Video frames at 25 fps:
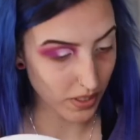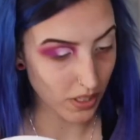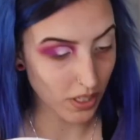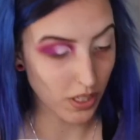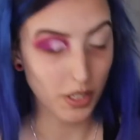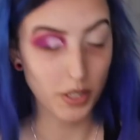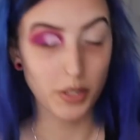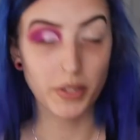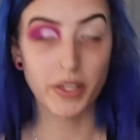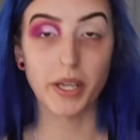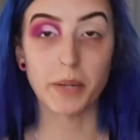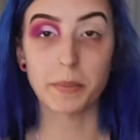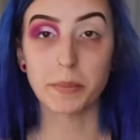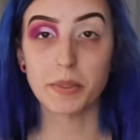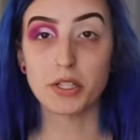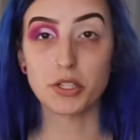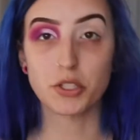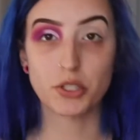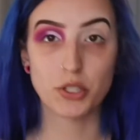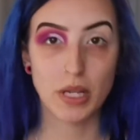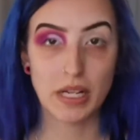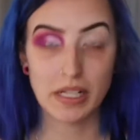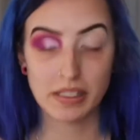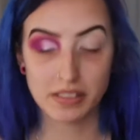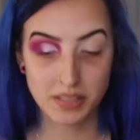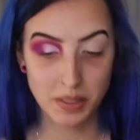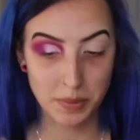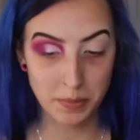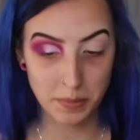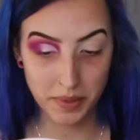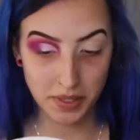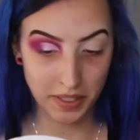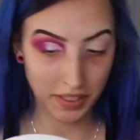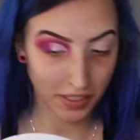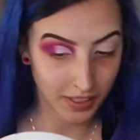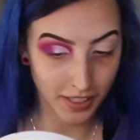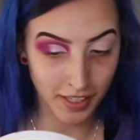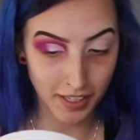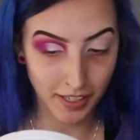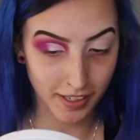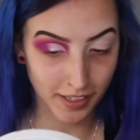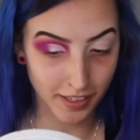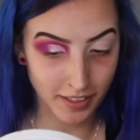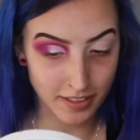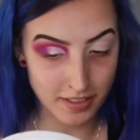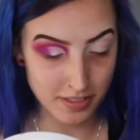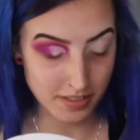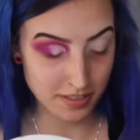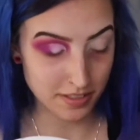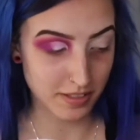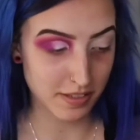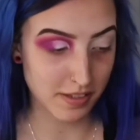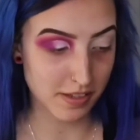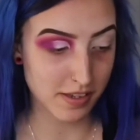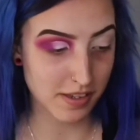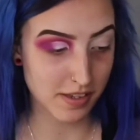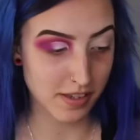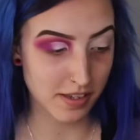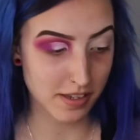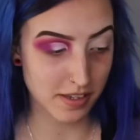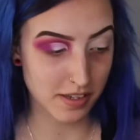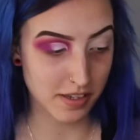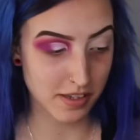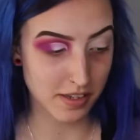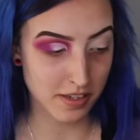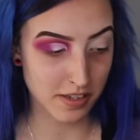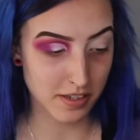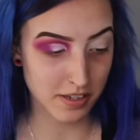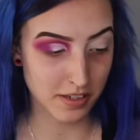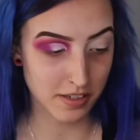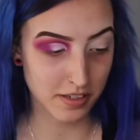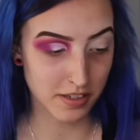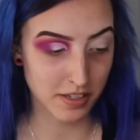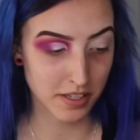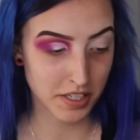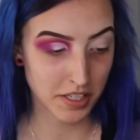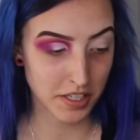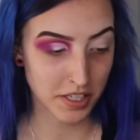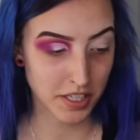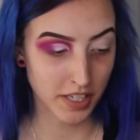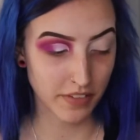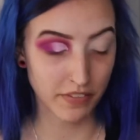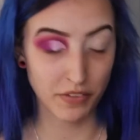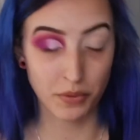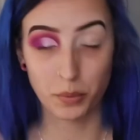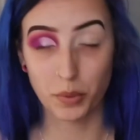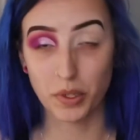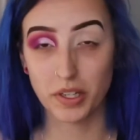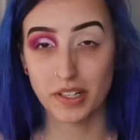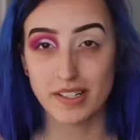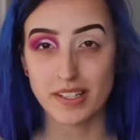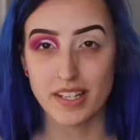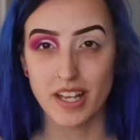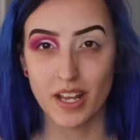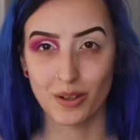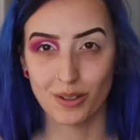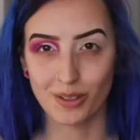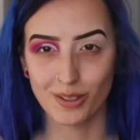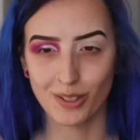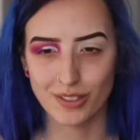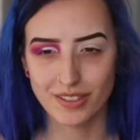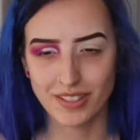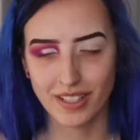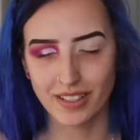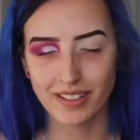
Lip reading: Okay, I'm going to try something and see if it works, how it looks.